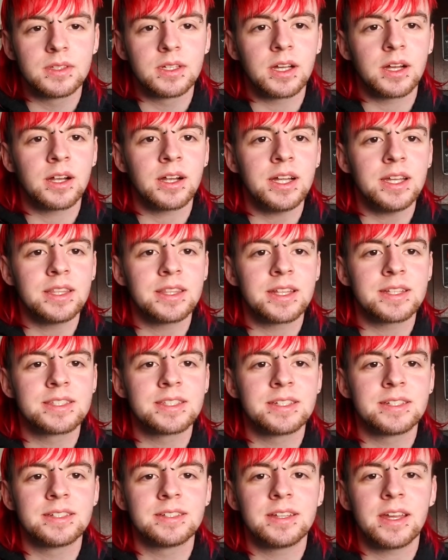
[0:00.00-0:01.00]
Alright, that's
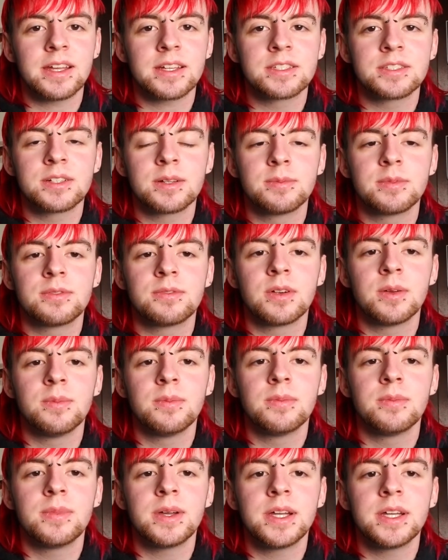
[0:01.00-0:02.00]
an excerpt
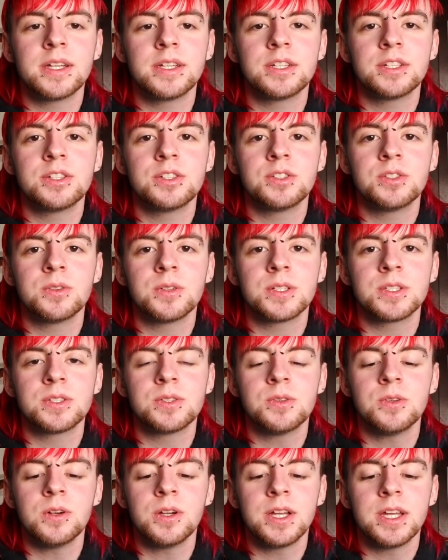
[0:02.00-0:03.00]
from my short
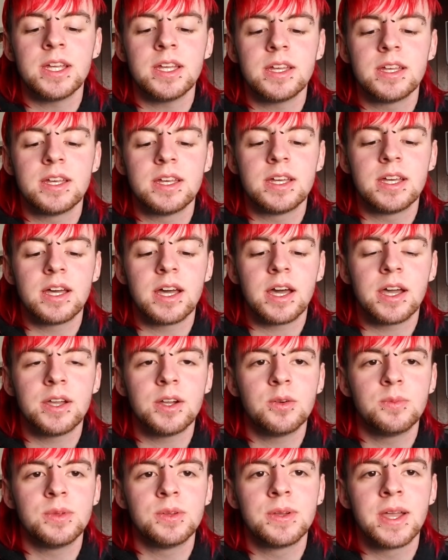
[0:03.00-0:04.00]
story. I
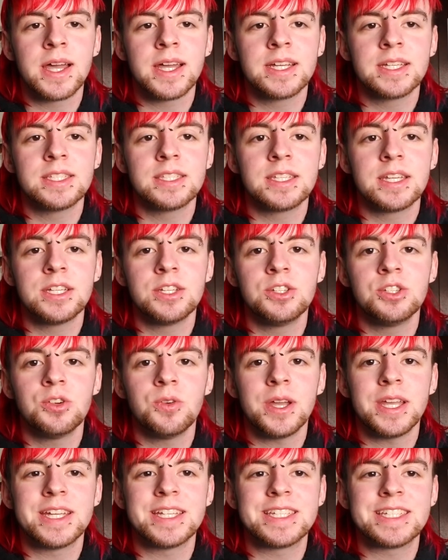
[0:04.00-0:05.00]
hope you guys
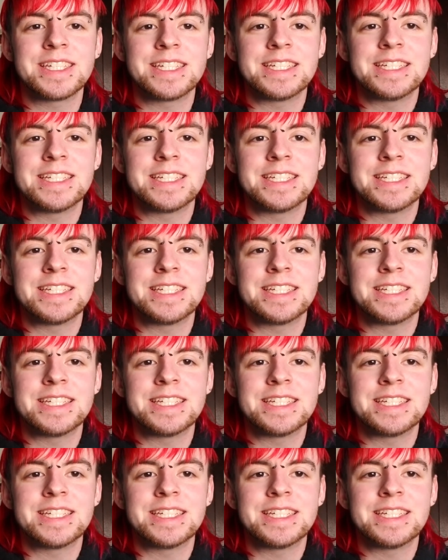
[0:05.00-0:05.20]
enjoy it.